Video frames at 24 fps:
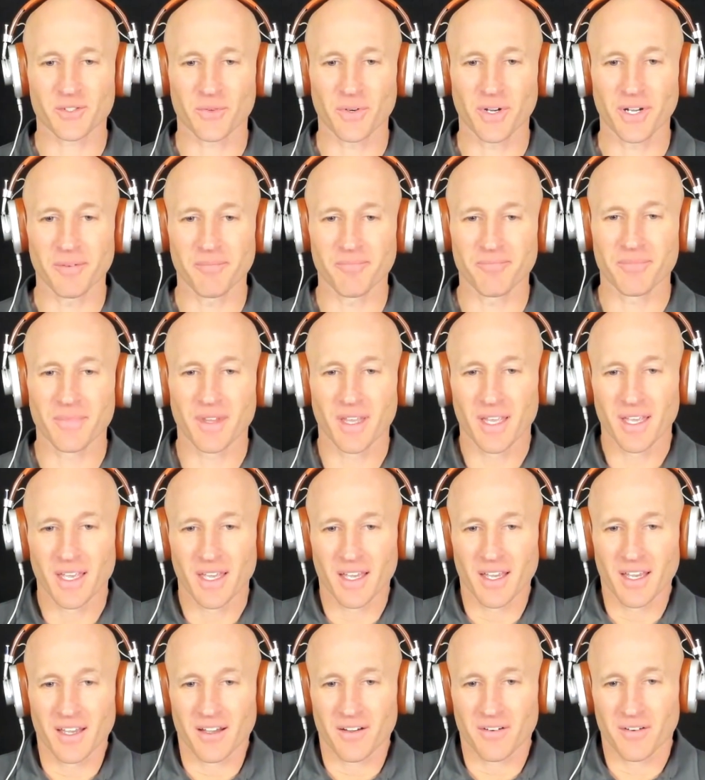That's great.
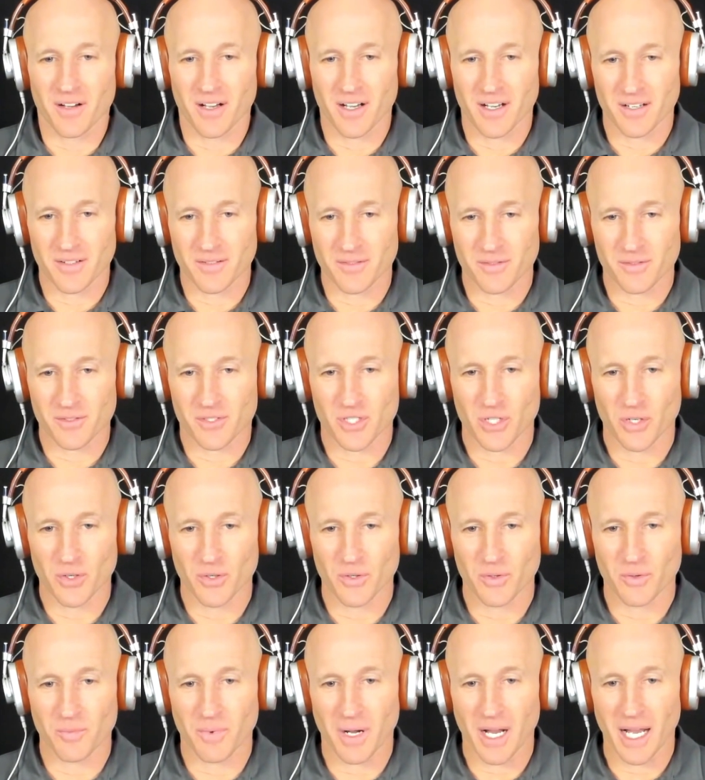
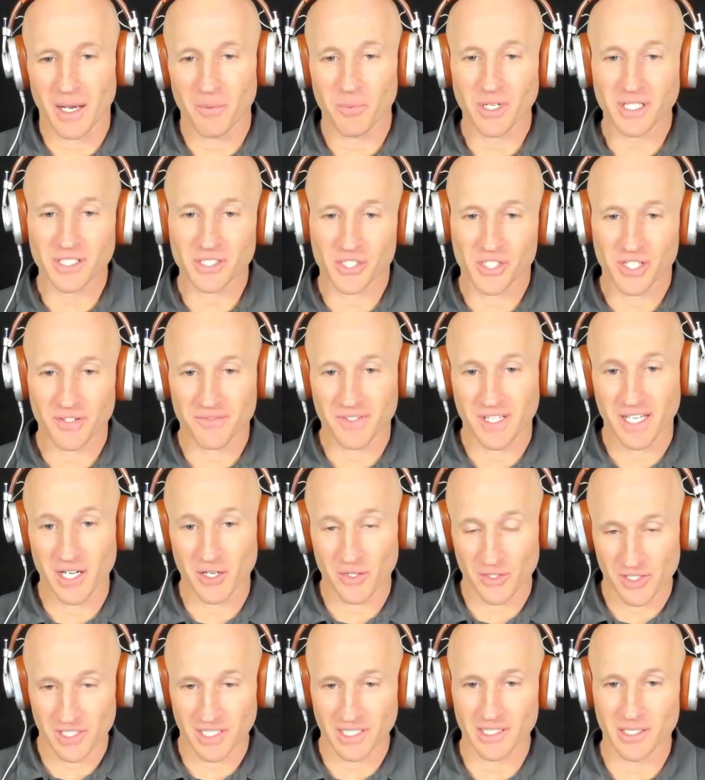So I want to
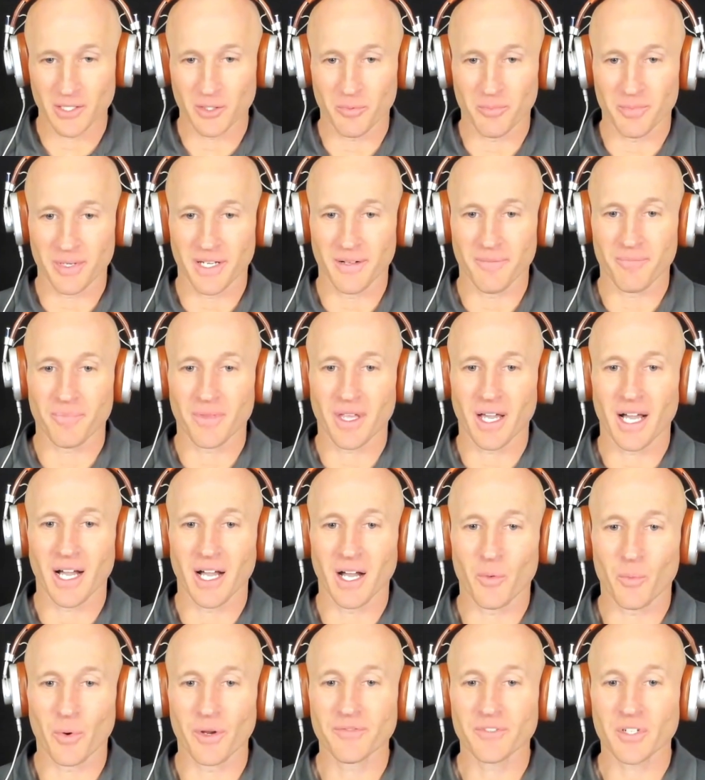shift gears a little bit.
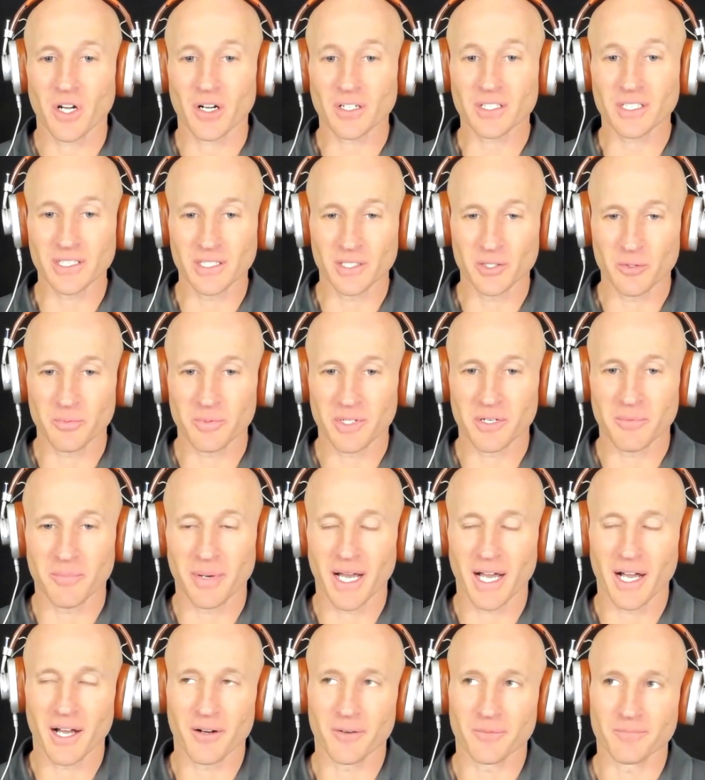We've talked a little
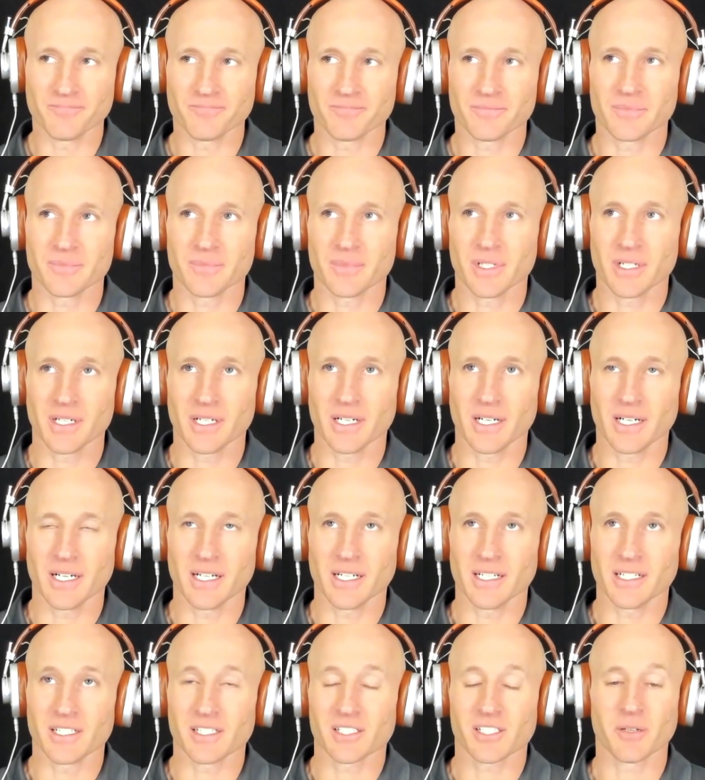bit about
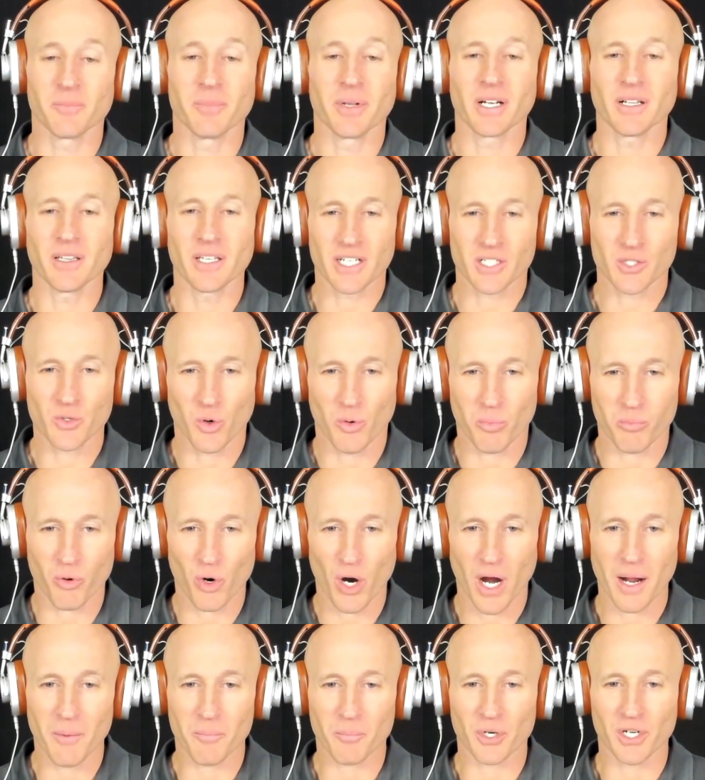some intellectual
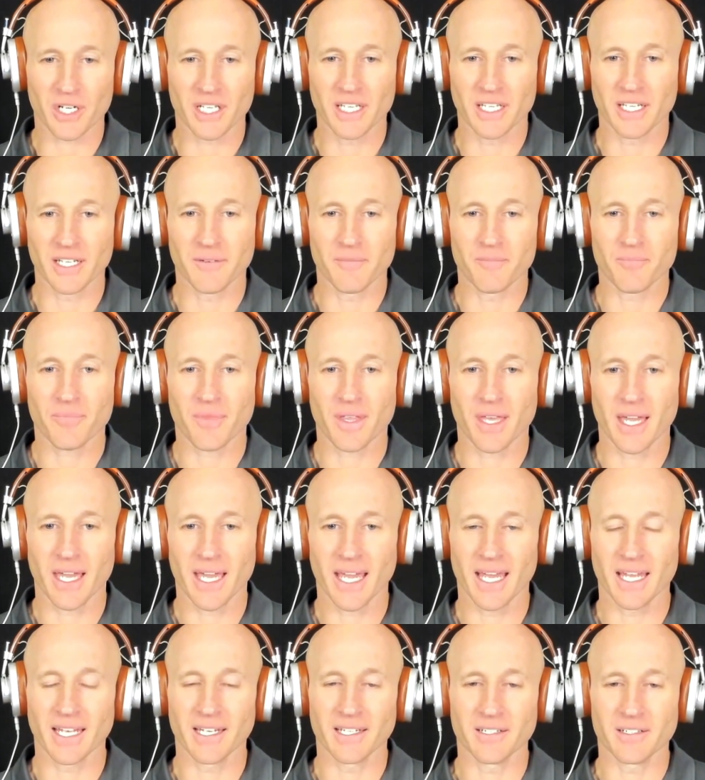property
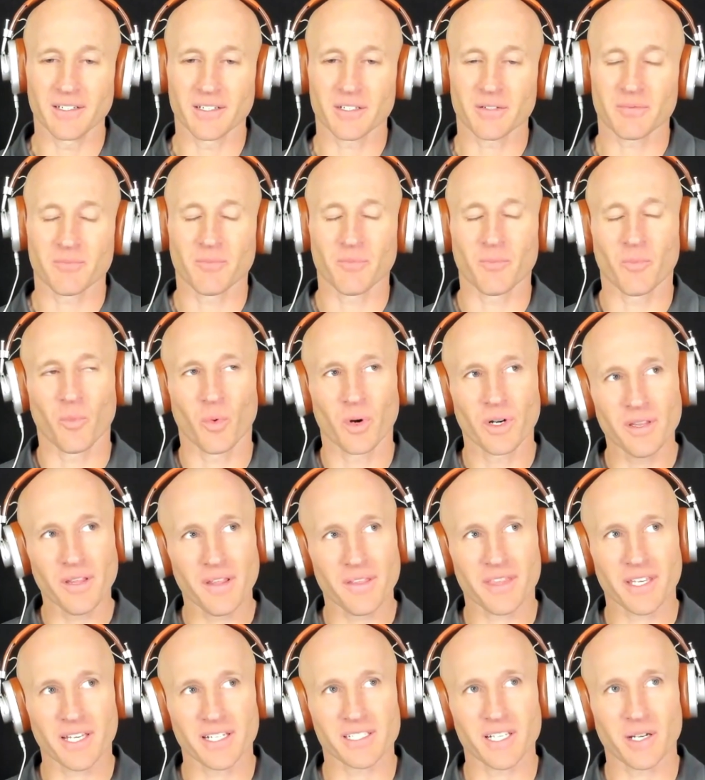and One
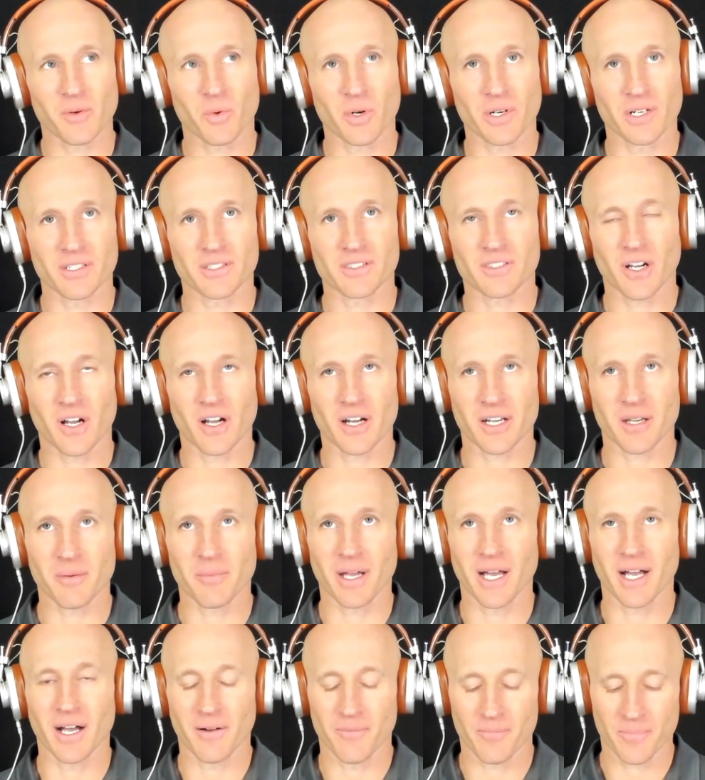of the things I want to
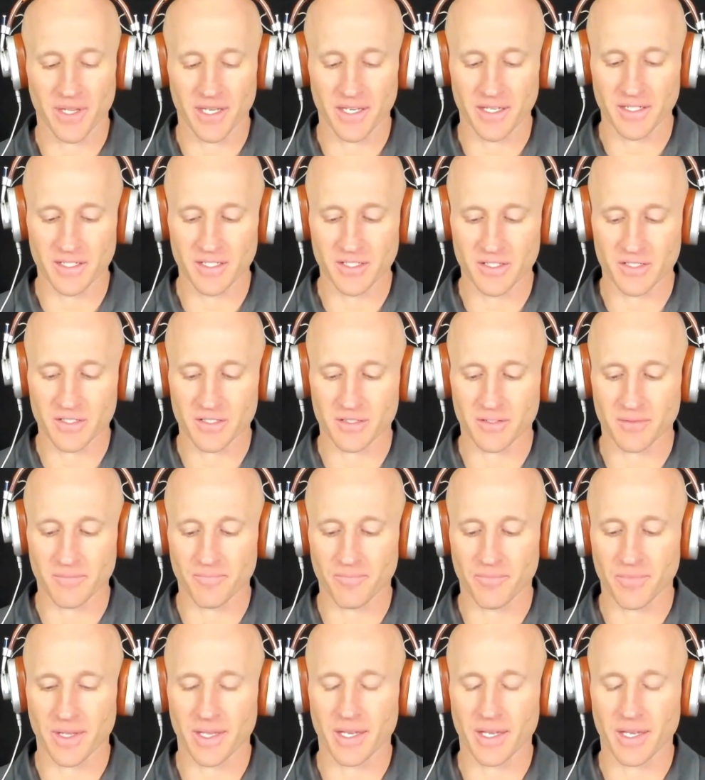talk about is